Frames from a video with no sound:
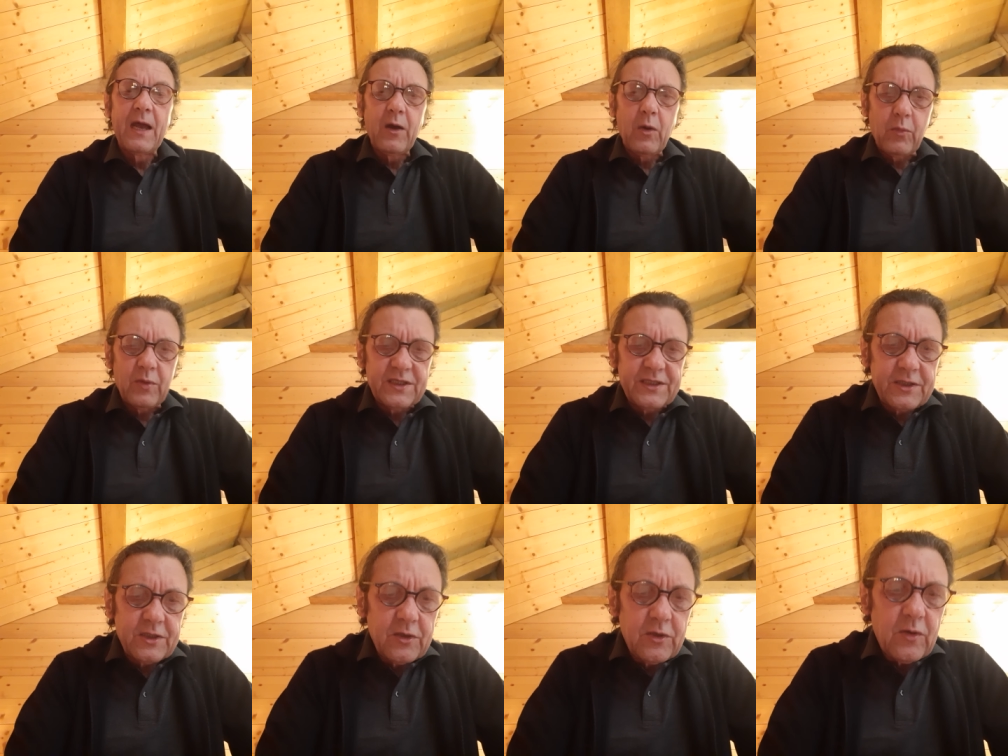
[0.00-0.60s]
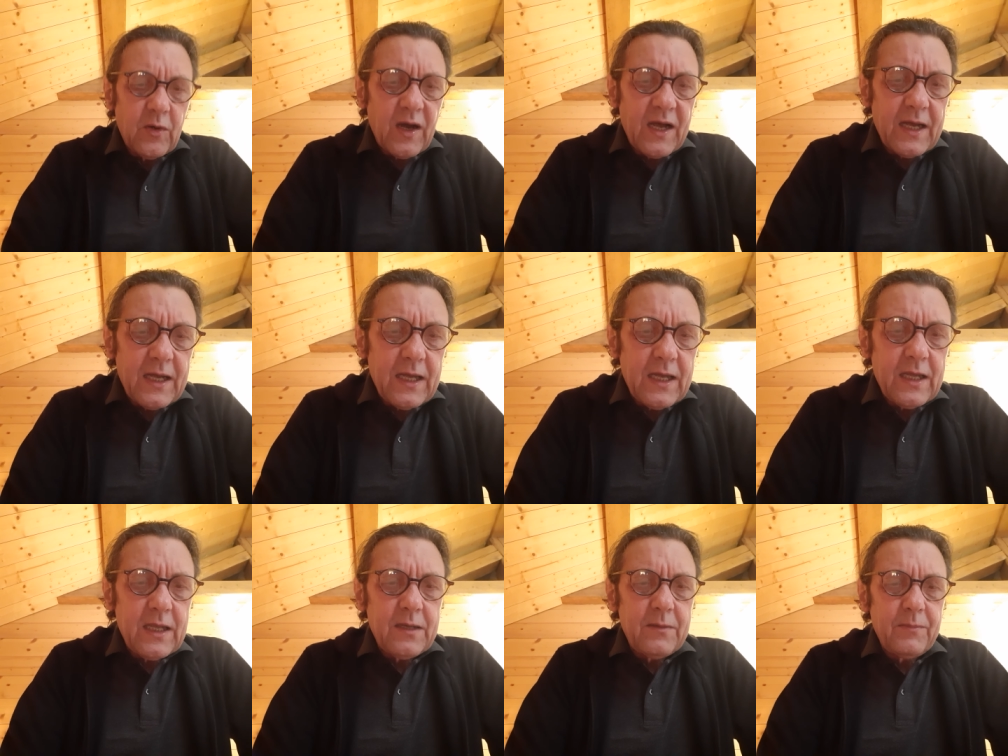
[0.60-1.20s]
with you
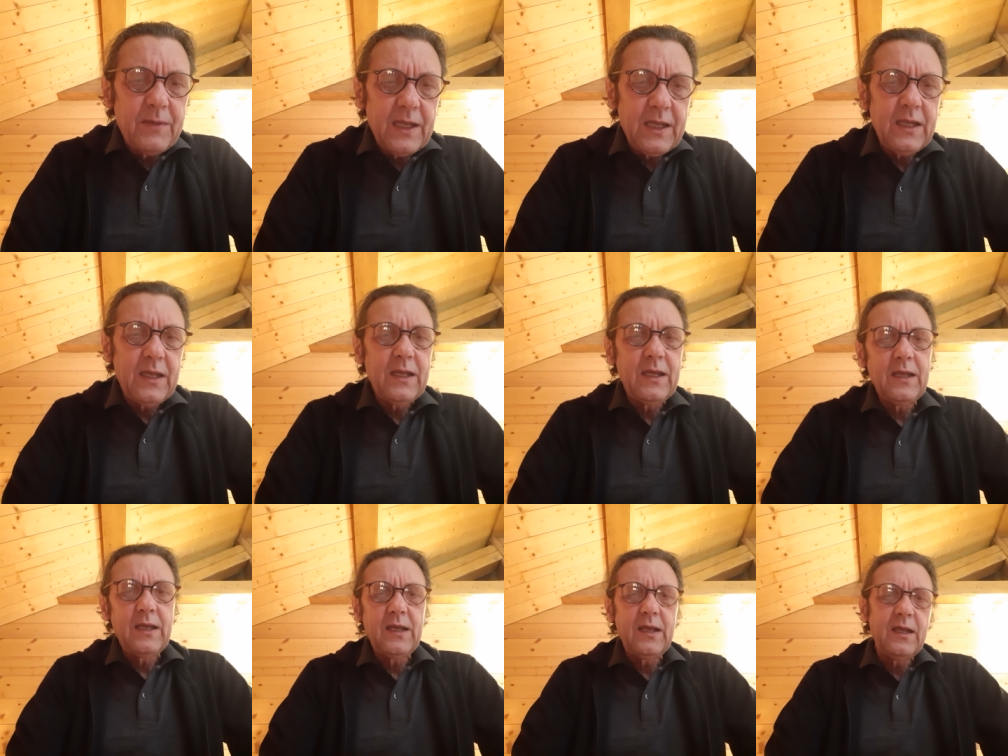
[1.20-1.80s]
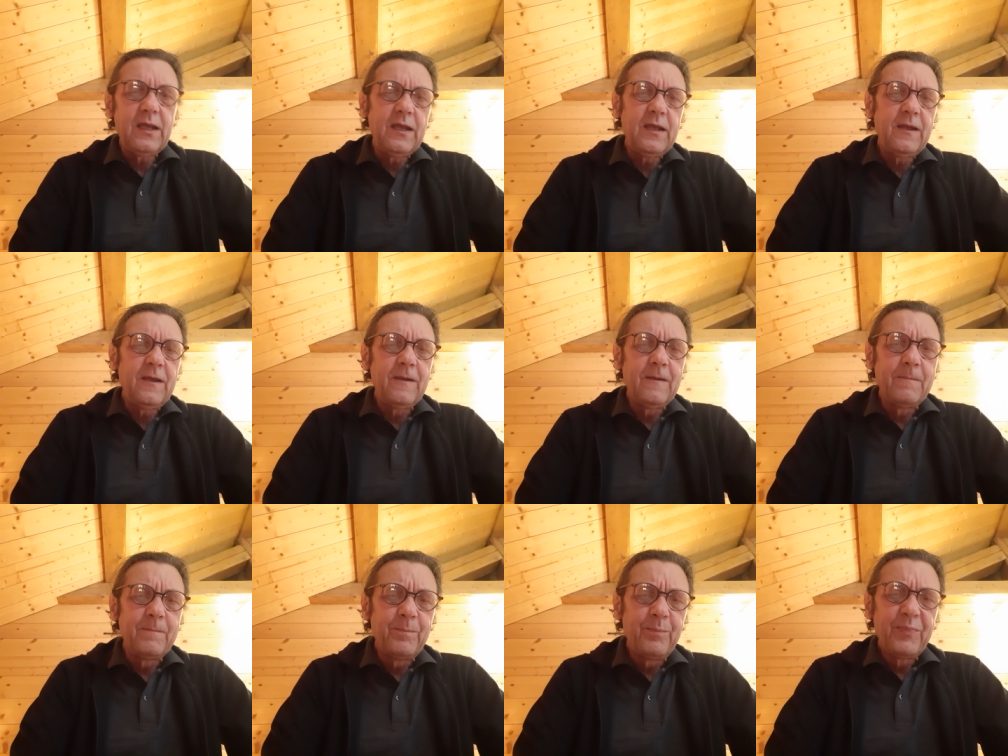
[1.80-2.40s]
and
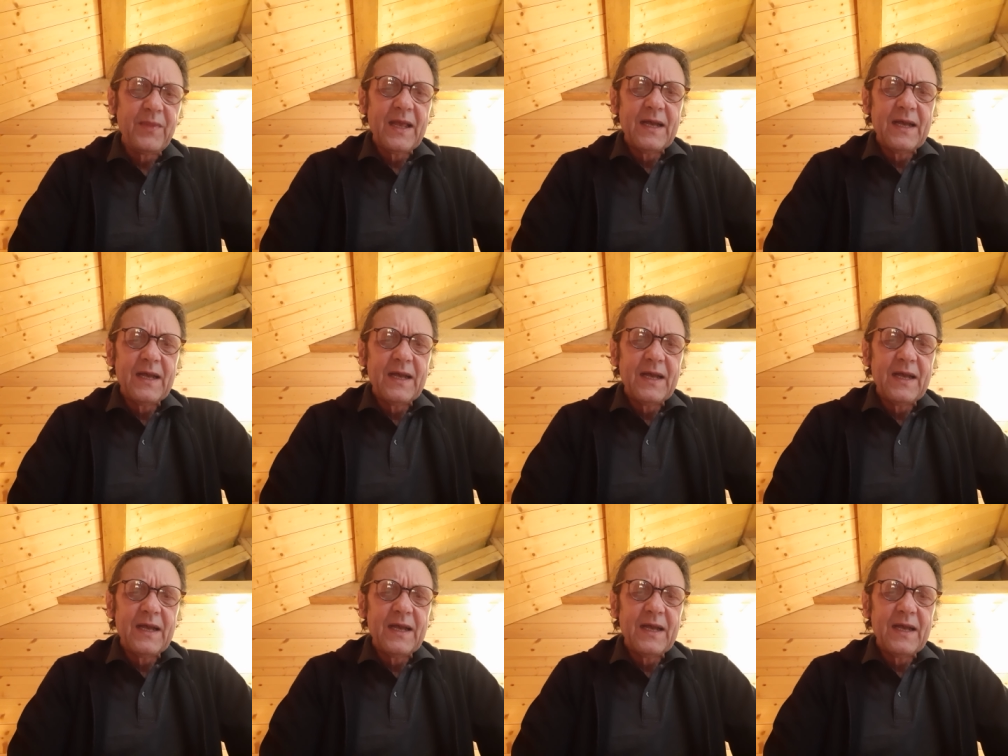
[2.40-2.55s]
me.